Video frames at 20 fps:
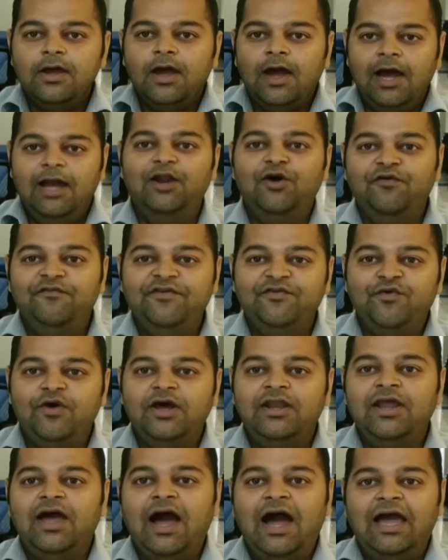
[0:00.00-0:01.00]
Hello
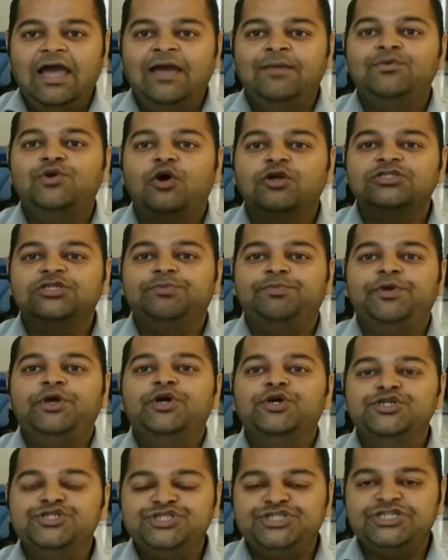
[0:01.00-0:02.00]
everyone, I am Dr.
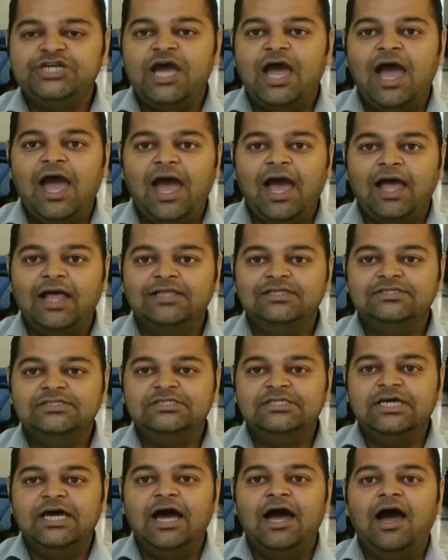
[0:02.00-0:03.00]
Piyush and
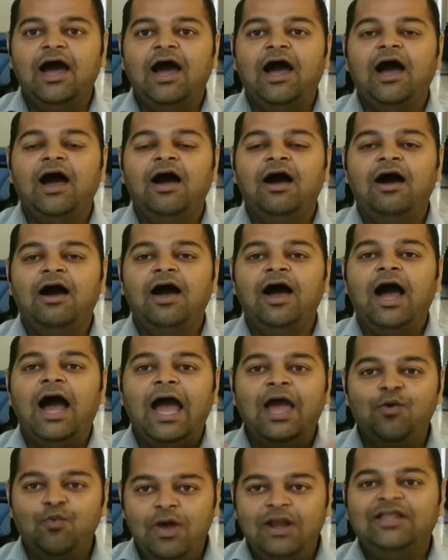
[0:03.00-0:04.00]

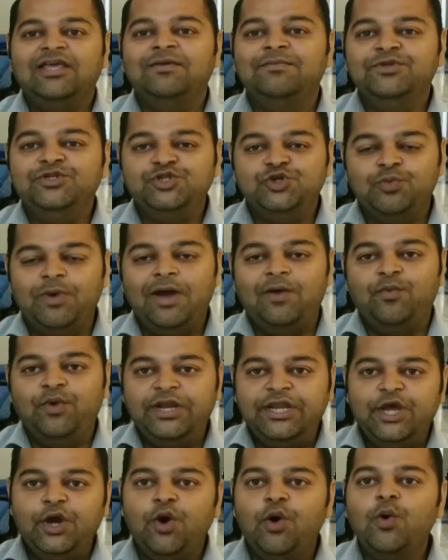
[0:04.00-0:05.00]
I welcome to my
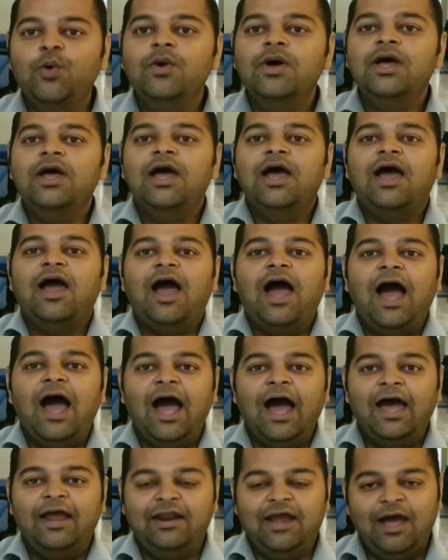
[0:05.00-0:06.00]
video,
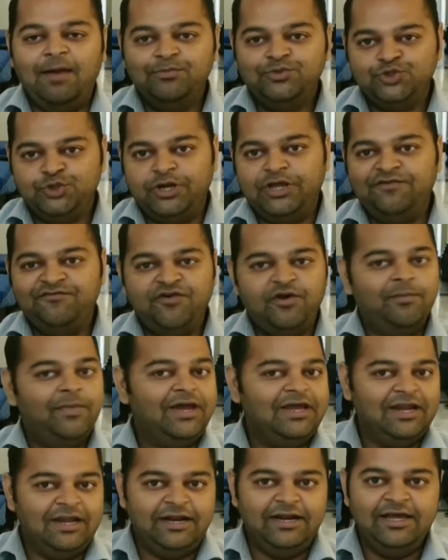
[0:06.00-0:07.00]
and I'm shooting from my
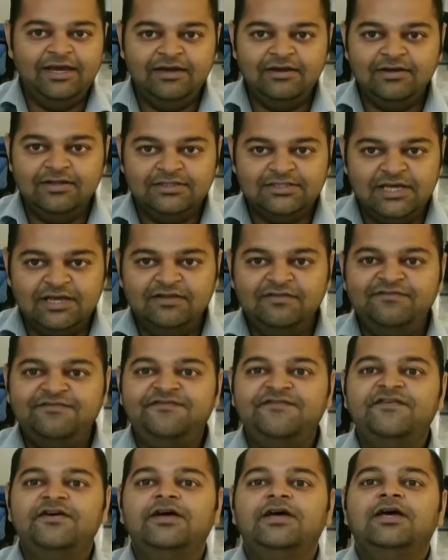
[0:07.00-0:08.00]
clinic
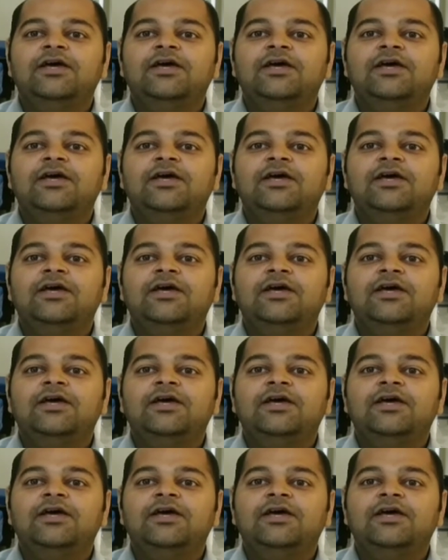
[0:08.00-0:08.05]
itself.